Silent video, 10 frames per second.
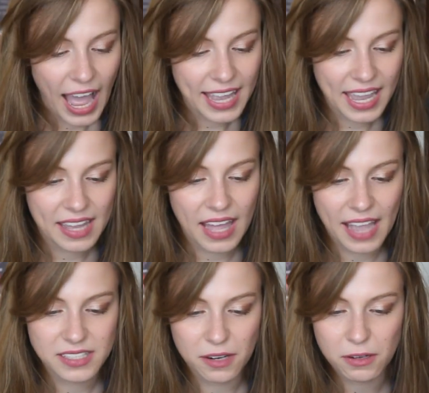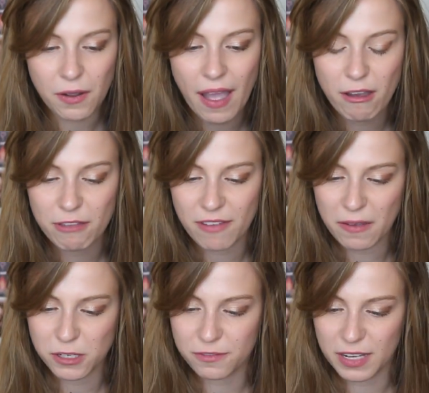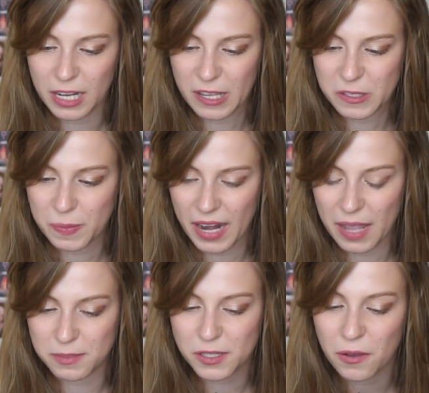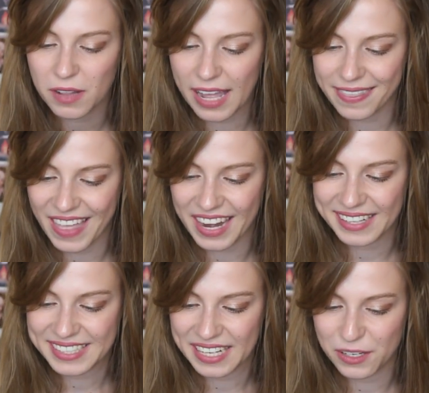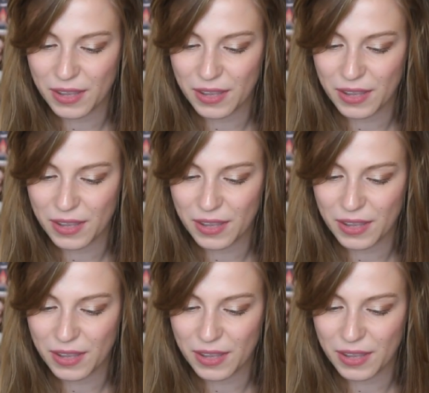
Hi Kayla, I don't know how I found your videos, but I am so glad that I did.